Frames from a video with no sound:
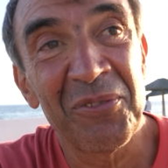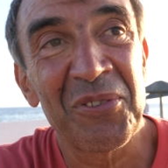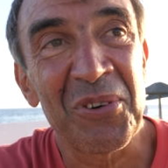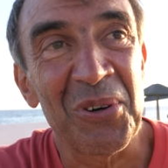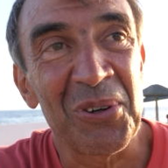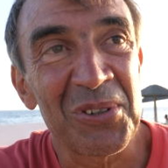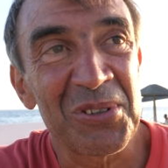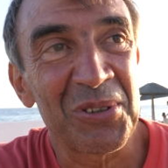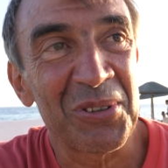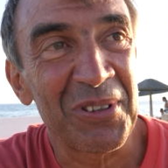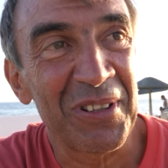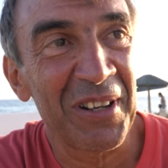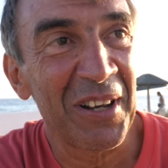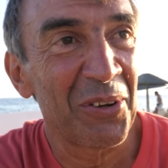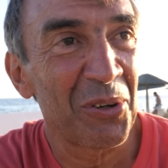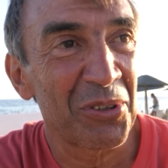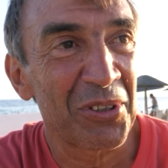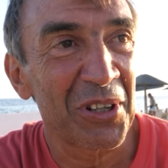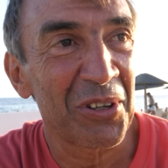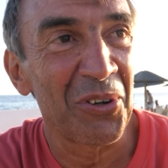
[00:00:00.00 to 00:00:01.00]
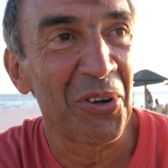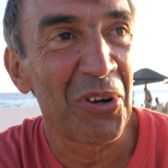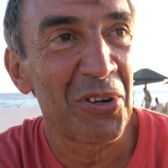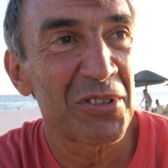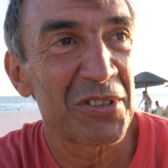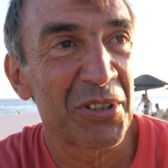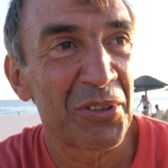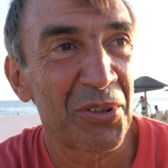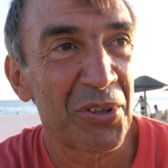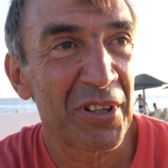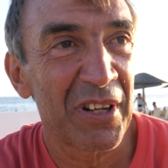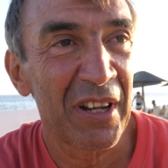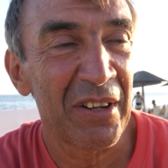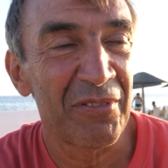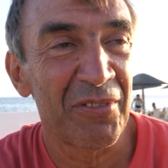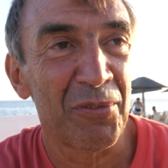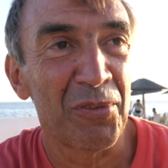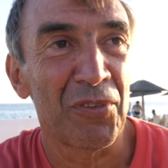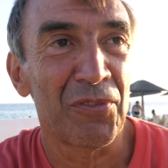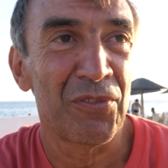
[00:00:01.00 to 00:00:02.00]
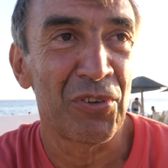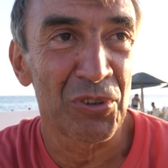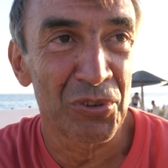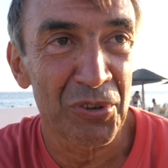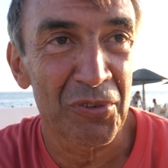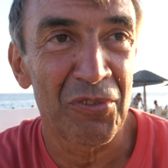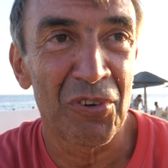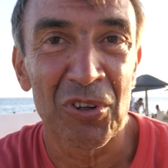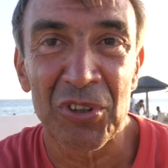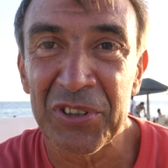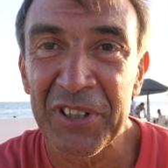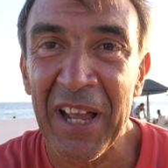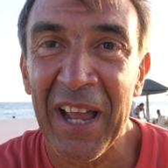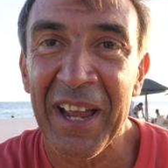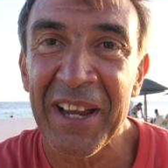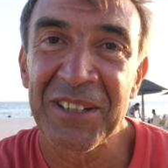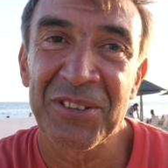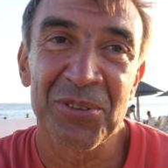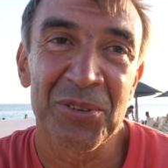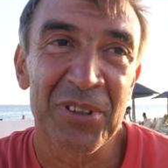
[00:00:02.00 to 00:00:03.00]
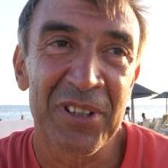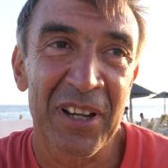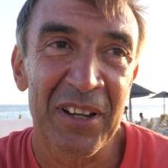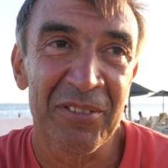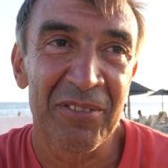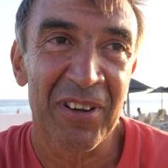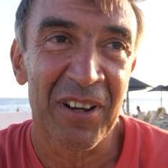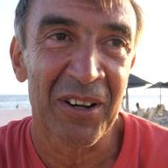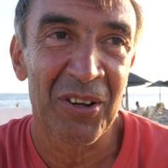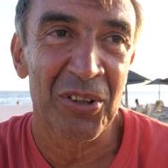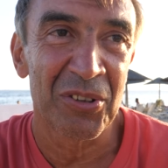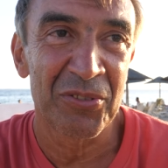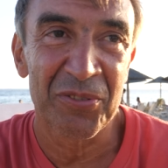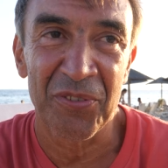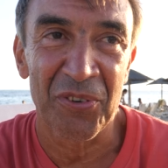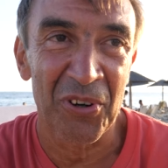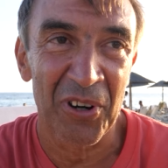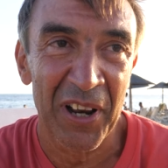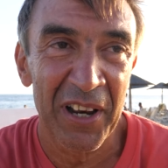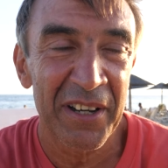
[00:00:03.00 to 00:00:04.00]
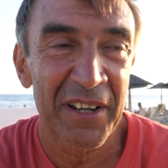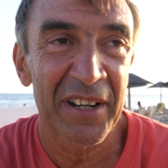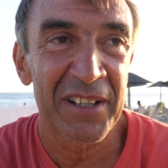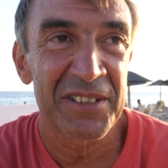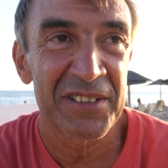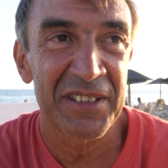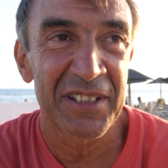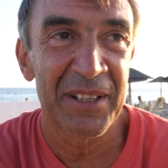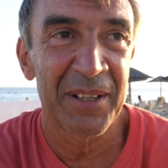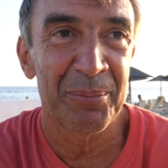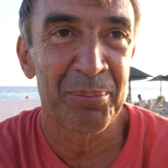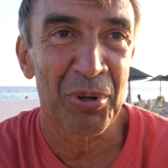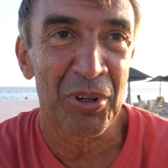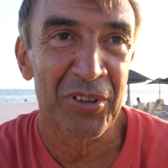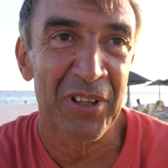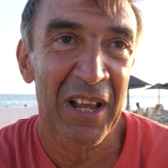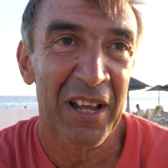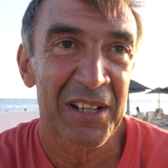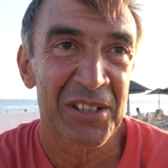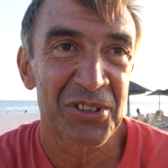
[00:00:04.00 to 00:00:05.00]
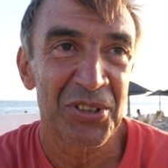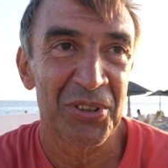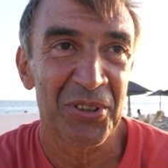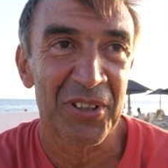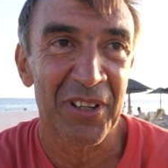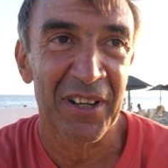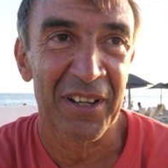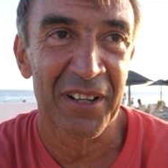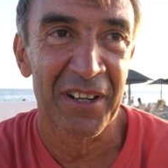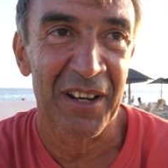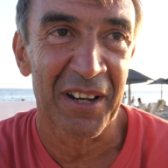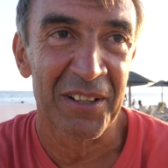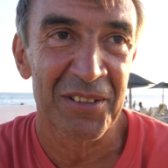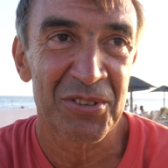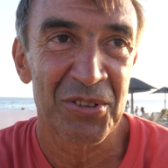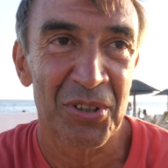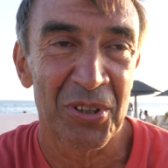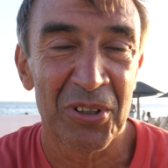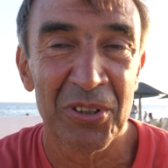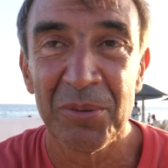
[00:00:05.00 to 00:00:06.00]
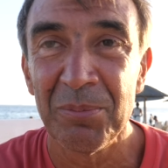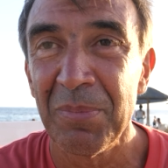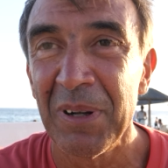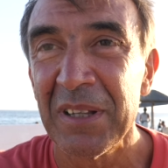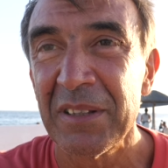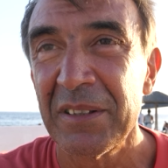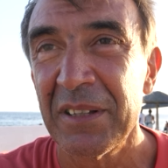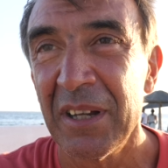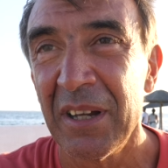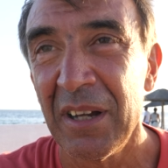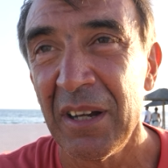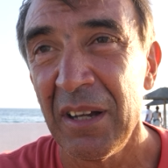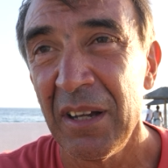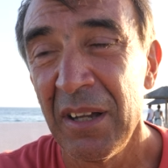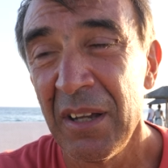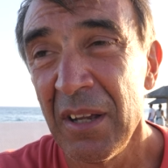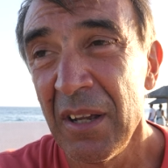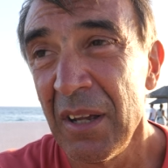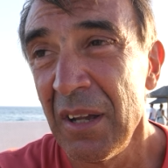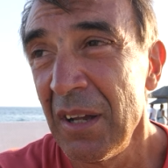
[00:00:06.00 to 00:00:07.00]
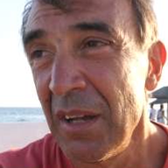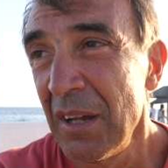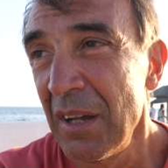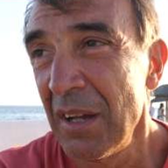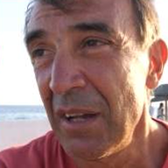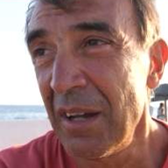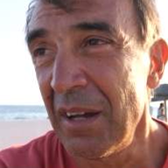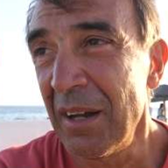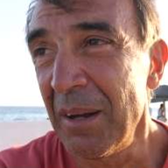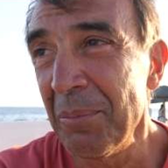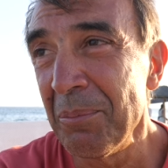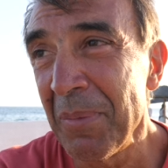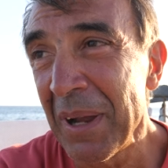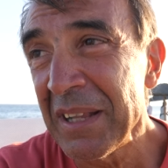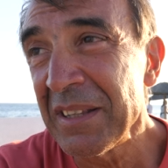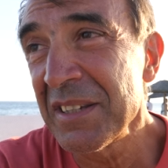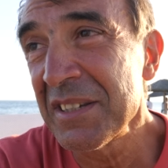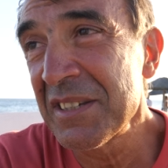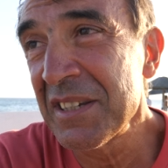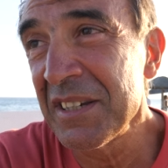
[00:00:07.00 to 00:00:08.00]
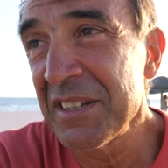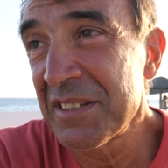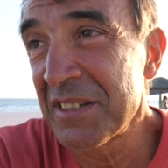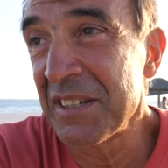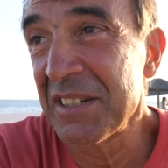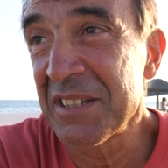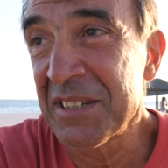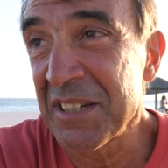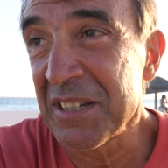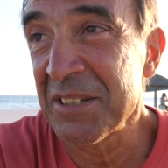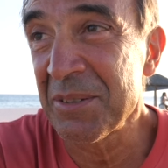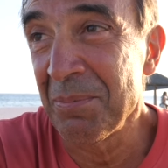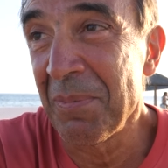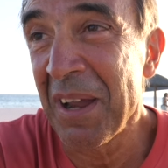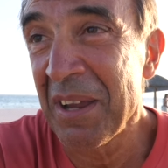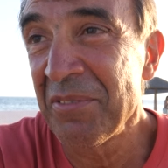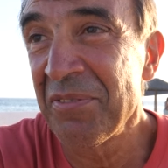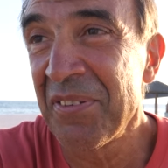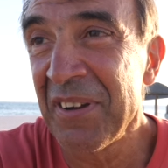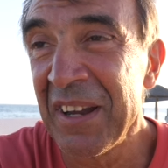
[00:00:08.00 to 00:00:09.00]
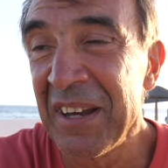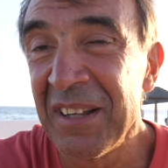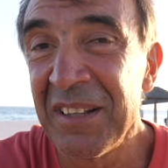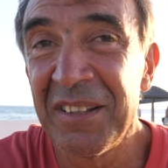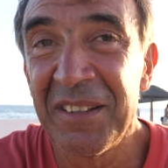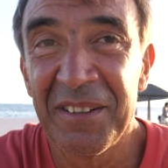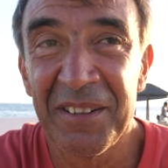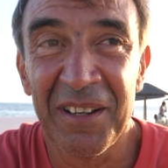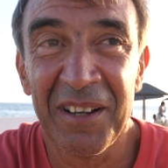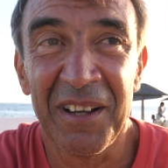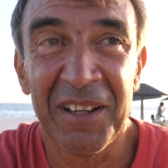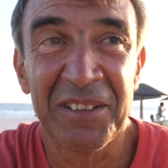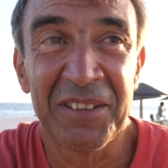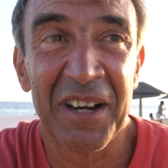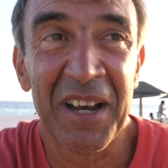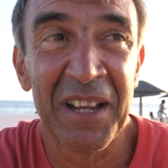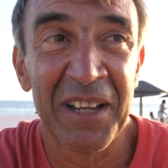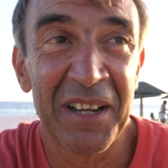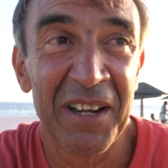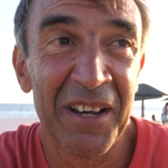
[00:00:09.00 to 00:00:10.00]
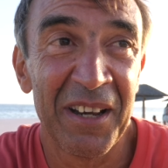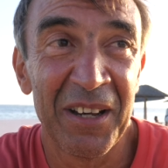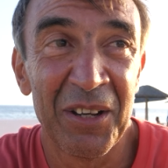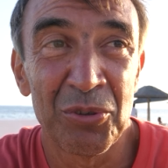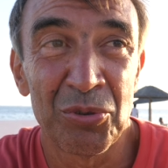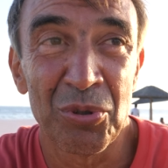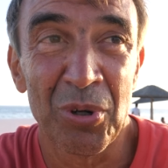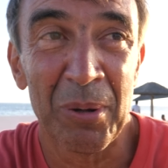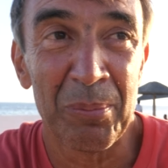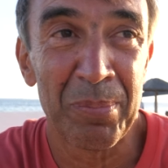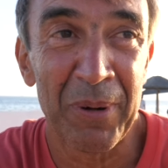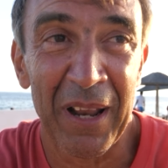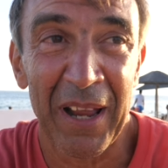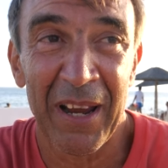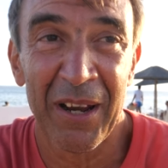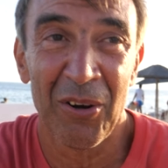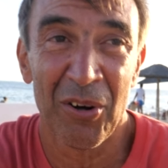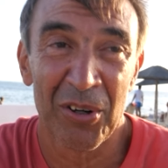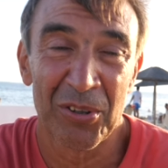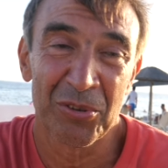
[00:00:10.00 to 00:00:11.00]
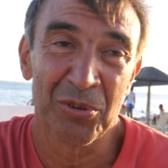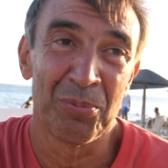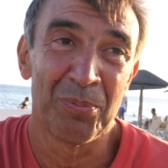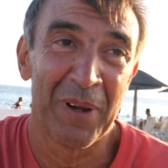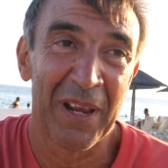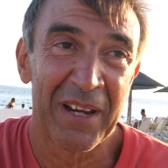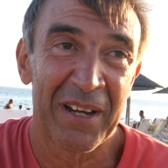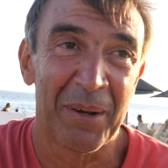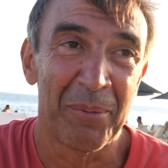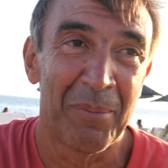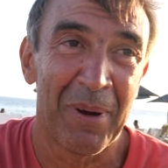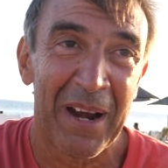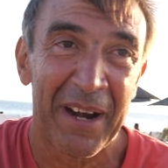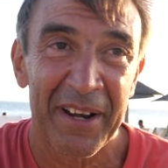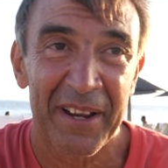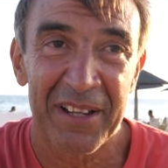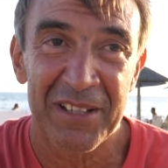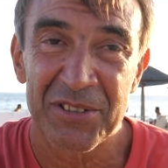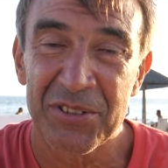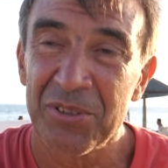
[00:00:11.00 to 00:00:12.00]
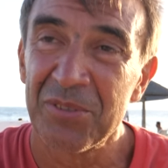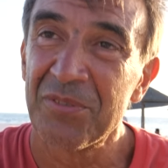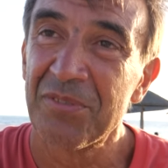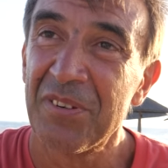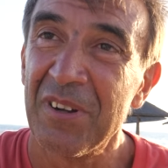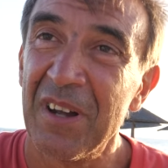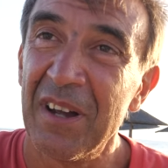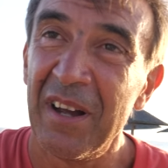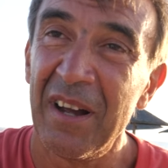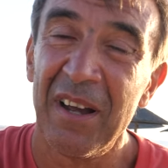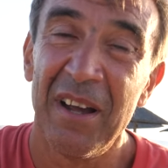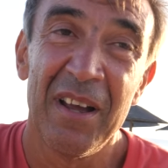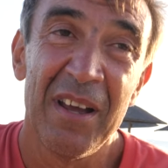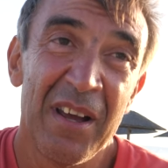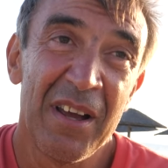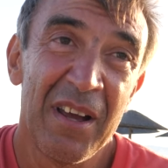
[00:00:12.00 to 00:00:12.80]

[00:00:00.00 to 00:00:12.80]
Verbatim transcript: of course, nanotechnology, you have photovoltaics, you have a lot for energy production and, and so on, but uh, uh, medicine is, is, my field. I try really to apply or to make a marriage of uh,